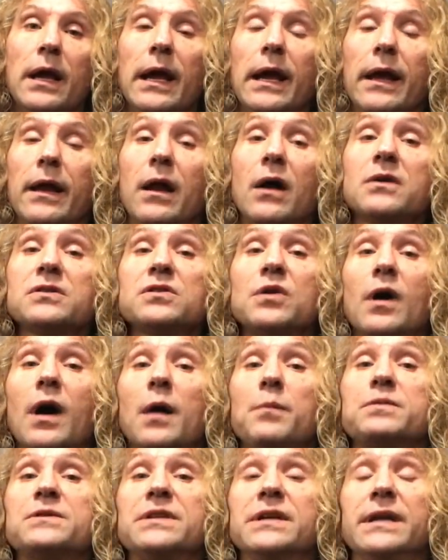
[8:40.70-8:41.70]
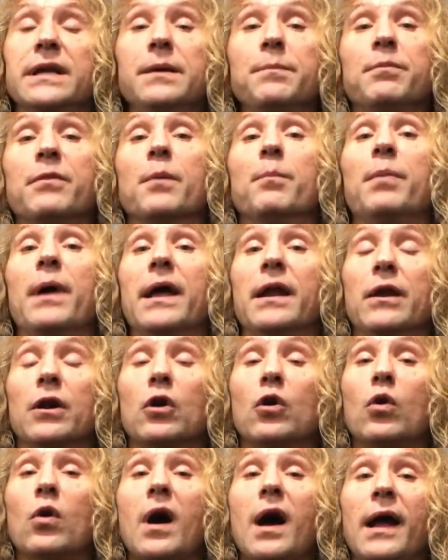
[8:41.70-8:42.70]
It also helps to keep the bend
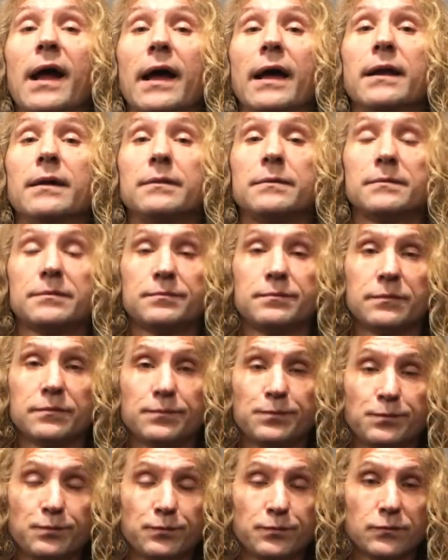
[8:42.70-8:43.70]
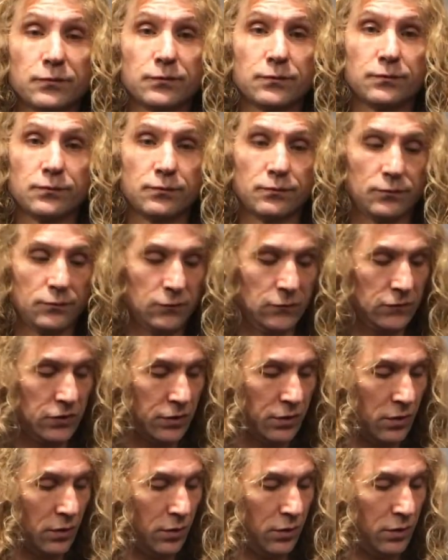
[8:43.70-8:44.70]
quiet.
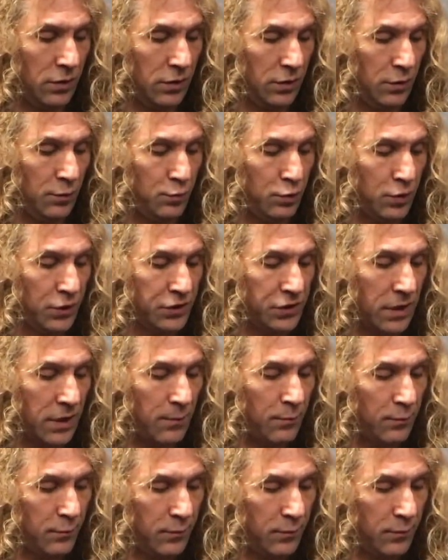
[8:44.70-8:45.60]
So push up.